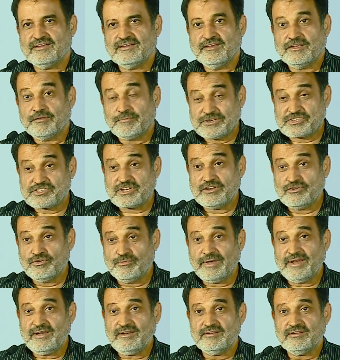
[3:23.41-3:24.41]
especially
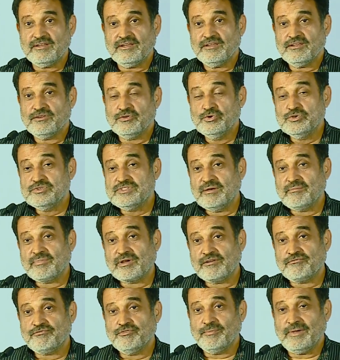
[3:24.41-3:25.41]
women, huge number
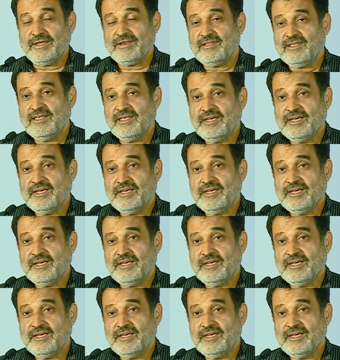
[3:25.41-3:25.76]
of women.